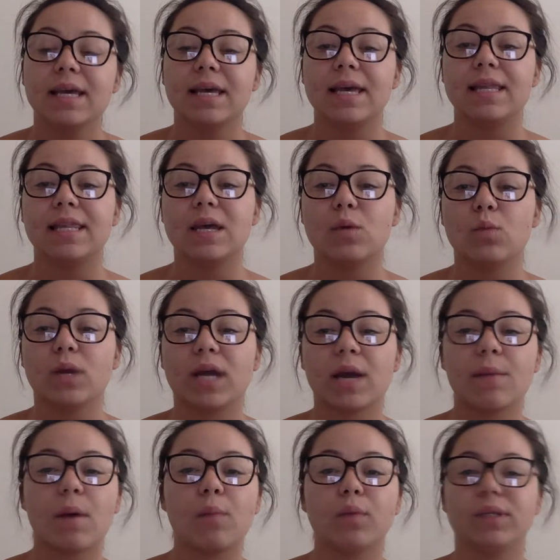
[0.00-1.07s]
and then we come
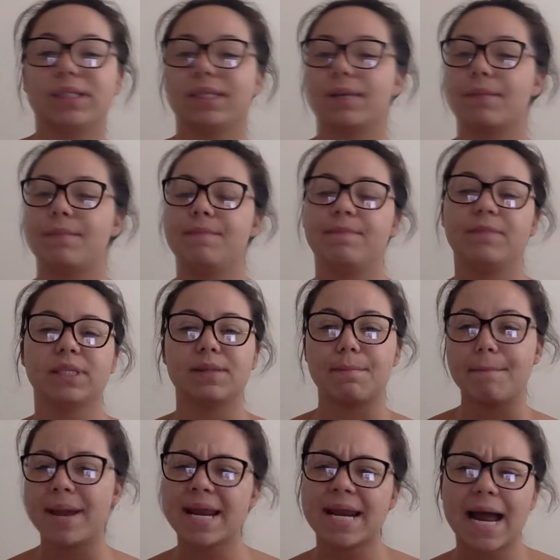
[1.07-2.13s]
up with some main